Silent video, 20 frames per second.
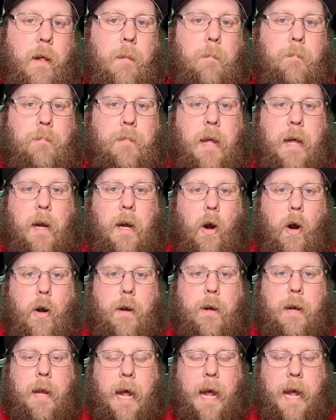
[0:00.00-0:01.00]
that
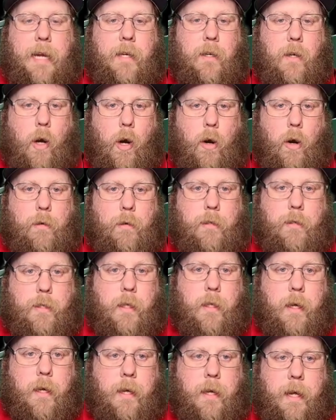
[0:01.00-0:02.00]
Hayden Hurst
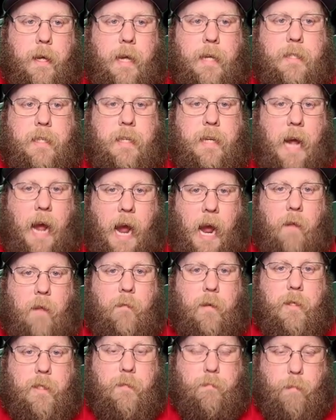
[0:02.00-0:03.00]
is an
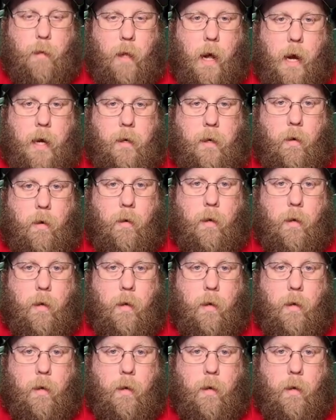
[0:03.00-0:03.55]
average blocker